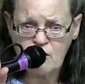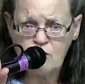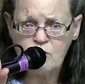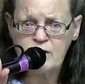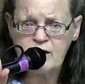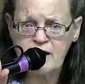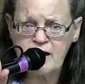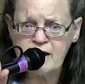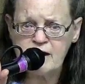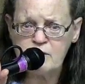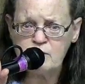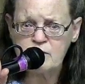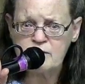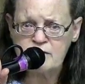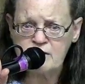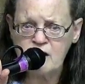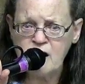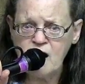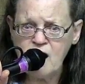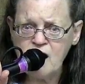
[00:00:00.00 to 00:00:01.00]
okay
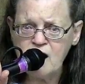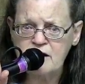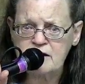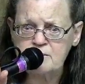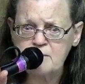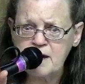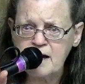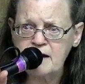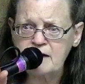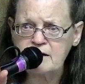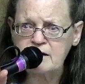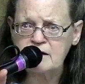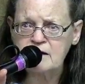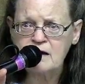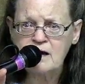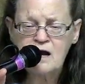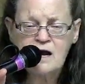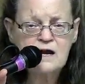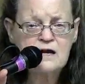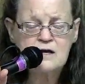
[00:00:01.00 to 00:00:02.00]
with God about it.
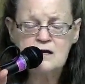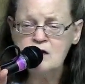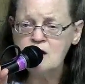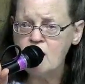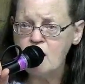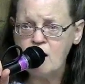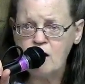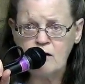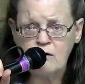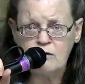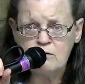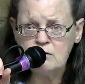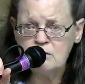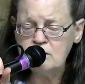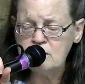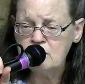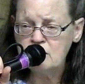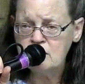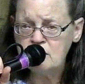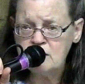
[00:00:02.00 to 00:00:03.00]
No,
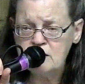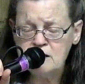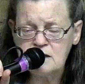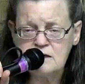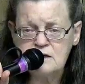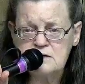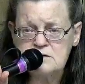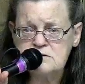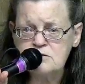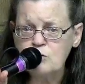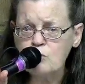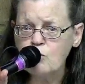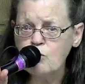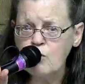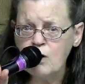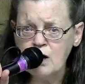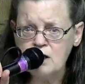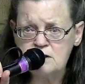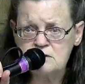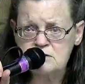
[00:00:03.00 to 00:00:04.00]
he doesn't
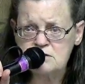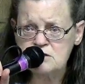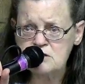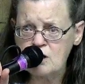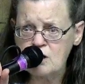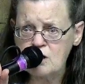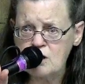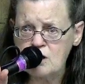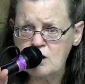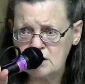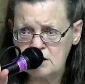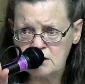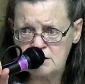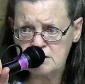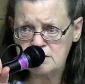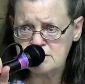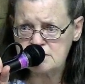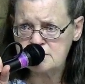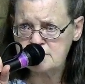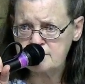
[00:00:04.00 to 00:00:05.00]
want stolen
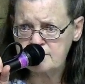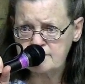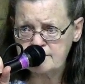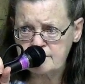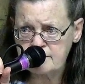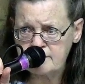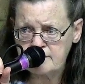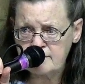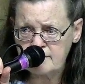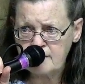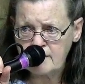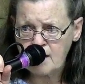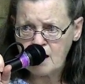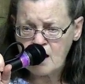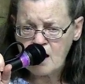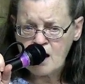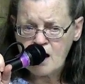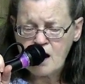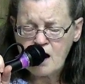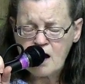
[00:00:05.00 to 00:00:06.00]
goods.
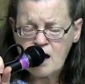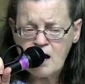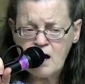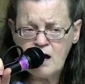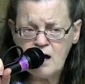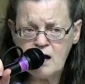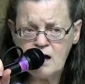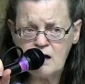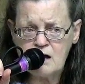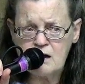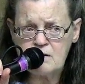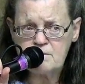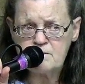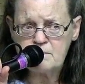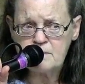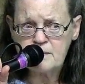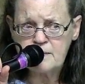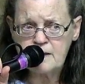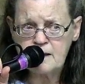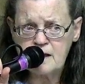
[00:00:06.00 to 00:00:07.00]

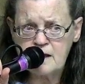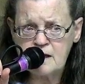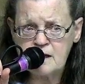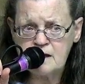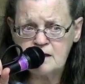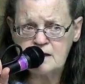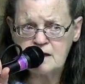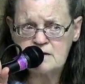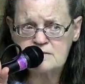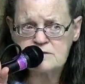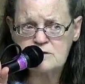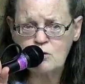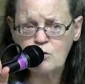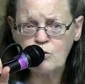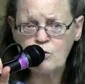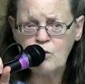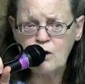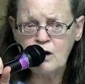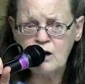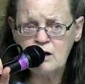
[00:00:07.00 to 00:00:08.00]
Um, he doesn't
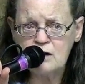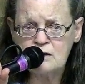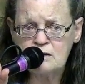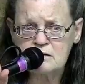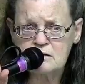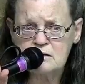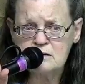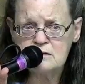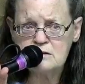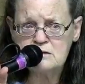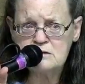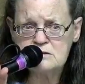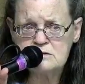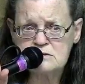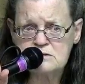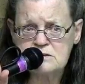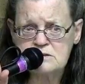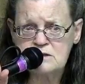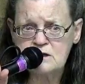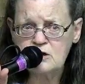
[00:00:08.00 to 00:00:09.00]
want
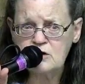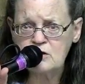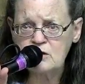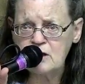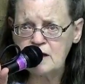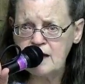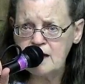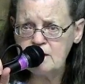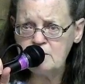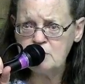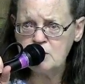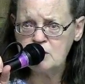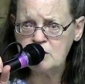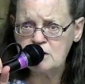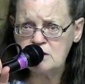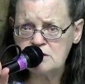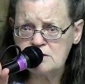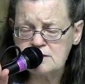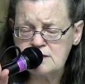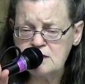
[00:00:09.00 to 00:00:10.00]
sick or lame
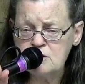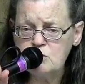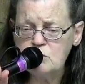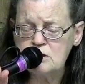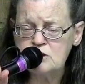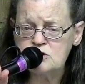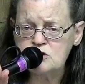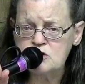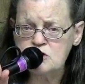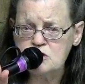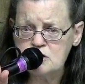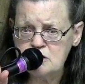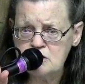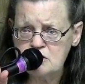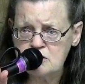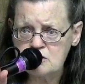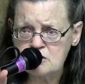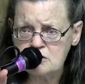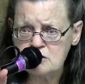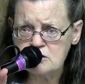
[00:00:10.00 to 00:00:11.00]
goods. He wants good
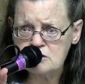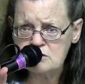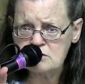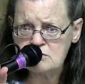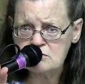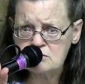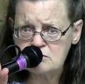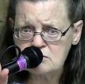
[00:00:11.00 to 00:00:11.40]
goods.